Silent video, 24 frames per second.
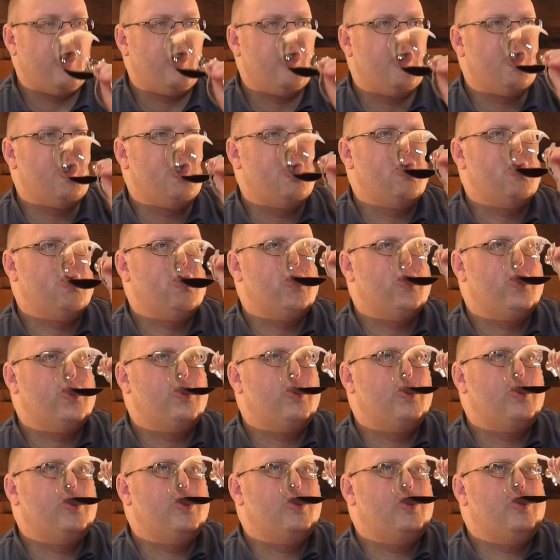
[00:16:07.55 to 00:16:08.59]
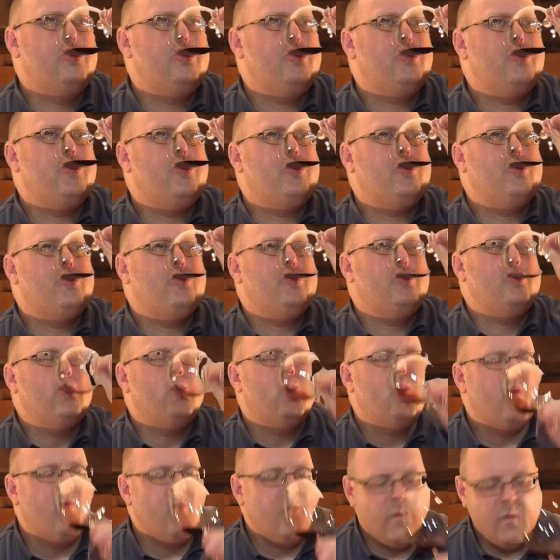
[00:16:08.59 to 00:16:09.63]

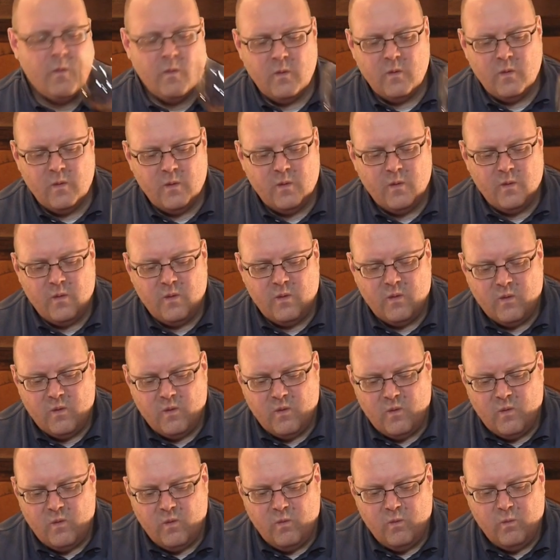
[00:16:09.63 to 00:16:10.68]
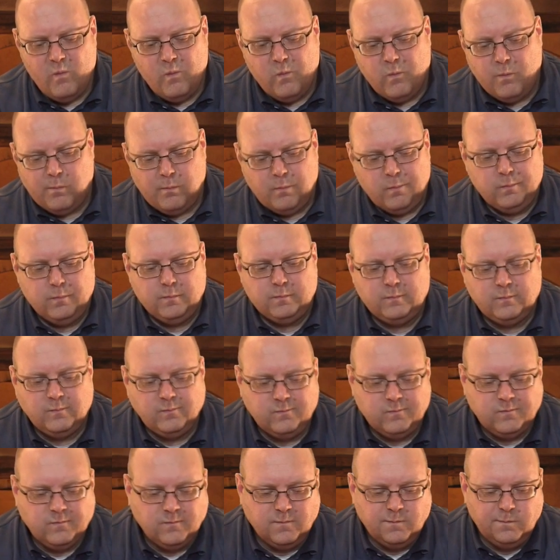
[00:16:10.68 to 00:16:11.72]

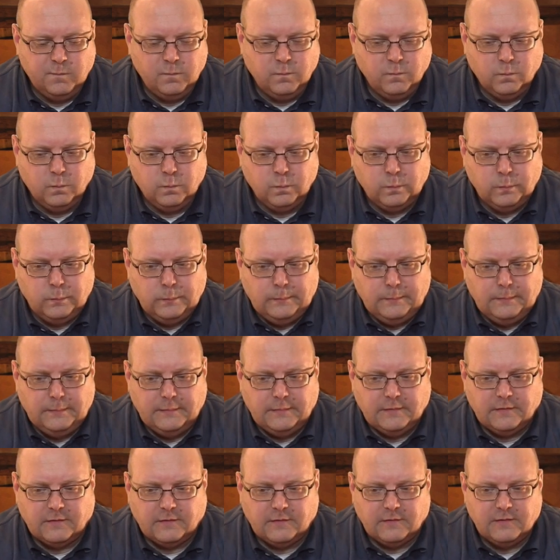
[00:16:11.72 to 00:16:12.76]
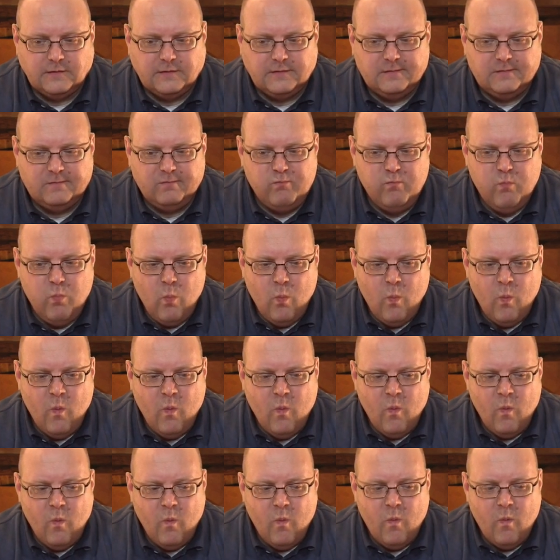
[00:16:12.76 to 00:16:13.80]

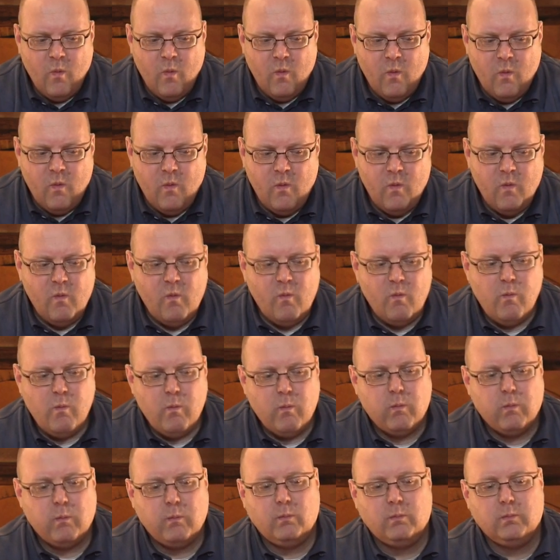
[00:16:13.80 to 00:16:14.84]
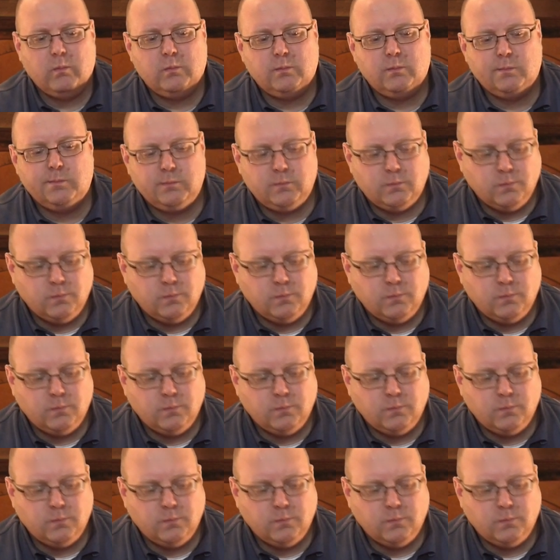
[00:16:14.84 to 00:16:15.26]
(no one is talking)